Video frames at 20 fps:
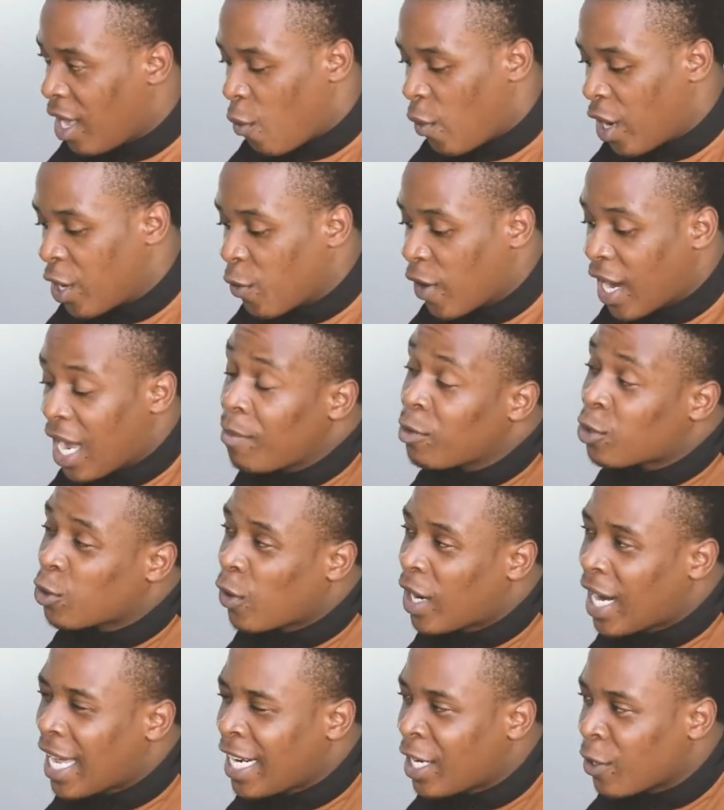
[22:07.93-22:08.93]
When you come to
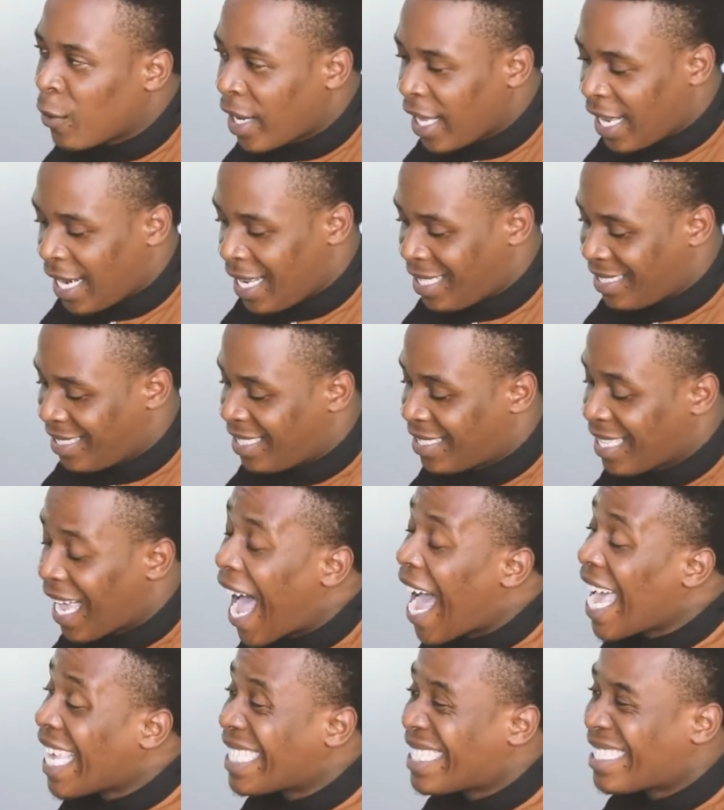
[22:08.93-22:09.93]
your country, you realize there's a
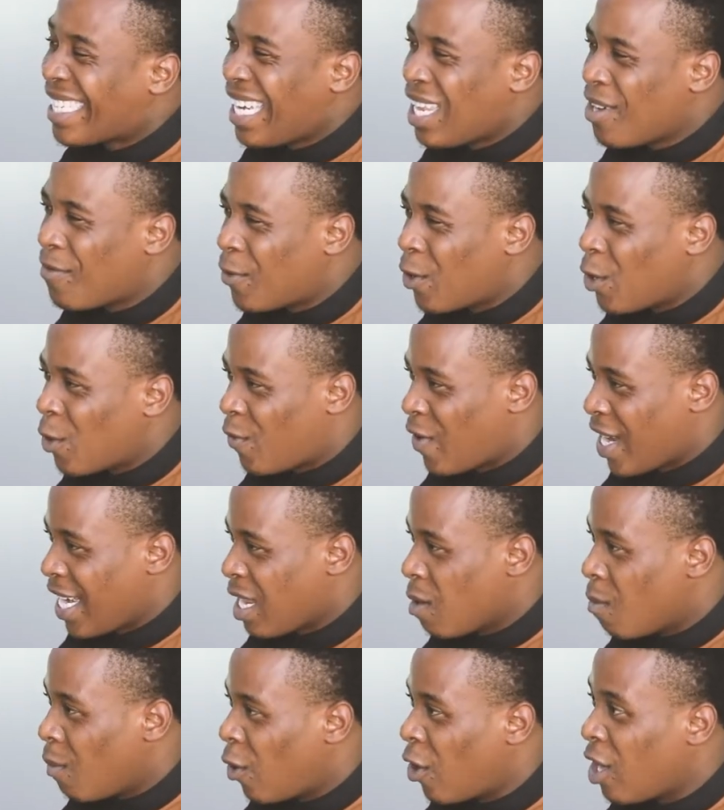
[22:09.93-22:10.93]
highest level of
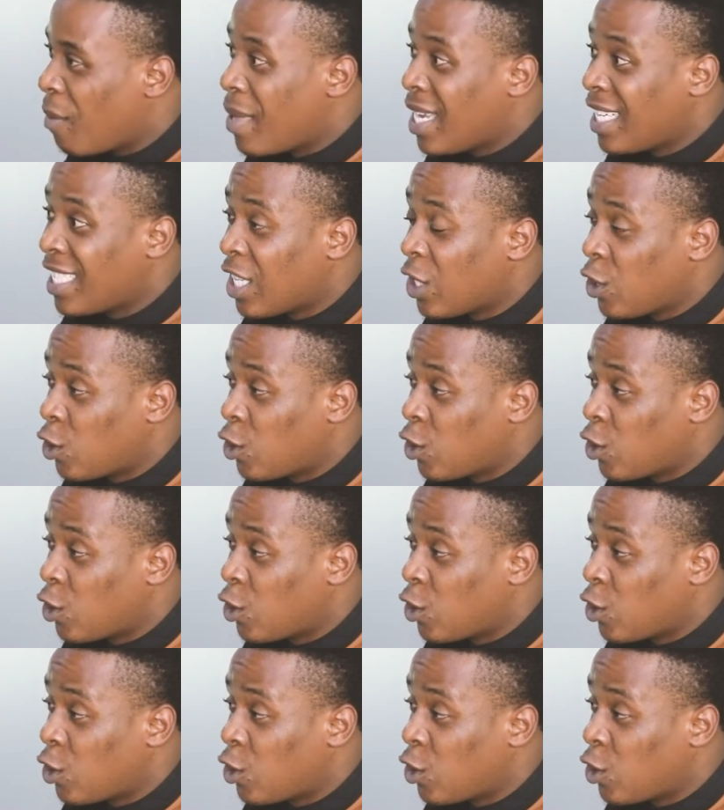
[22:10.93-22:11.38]
unemployment.